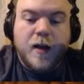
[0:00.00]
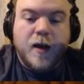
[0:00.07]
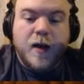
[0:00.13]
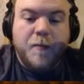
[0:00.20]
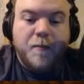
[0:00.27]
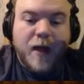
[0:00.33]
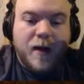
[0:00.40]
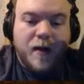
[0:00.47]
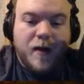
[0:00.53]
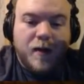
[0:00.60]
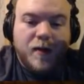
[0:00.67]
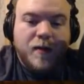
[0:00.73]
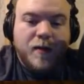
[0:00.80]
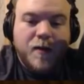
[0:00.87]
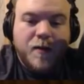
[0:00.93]
a meta
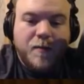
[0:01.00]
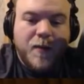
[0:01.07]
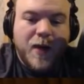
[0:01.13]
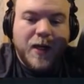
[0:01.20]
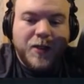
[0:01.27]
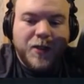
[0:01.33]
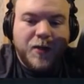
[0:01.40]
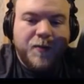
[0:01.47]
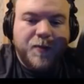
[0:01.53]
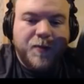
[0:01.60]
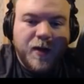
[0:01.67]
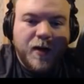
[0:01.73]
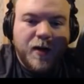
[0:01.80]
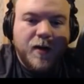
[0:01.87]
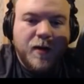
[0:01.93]
matchup
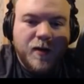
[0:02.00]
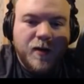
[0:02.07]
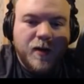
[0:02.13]
there